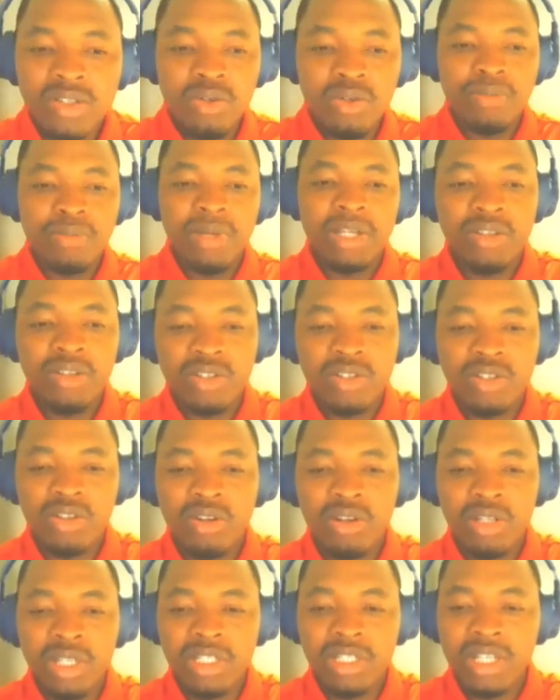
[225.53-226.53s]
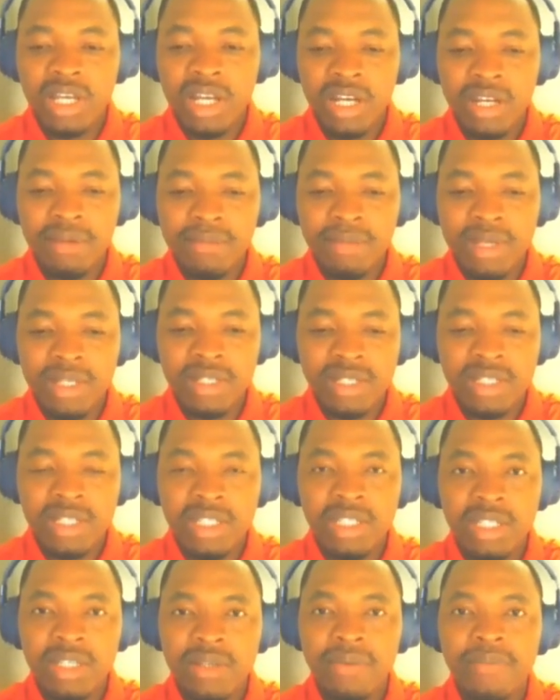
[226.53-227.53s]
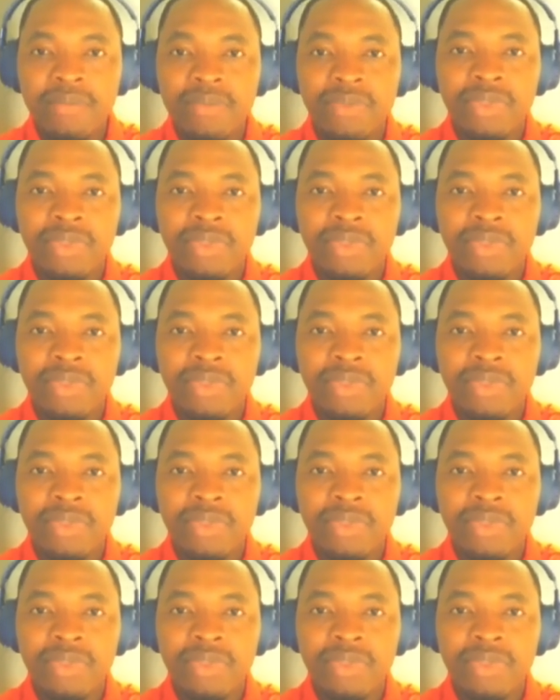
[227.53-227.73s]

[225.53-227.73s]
So we might just call it RMSD,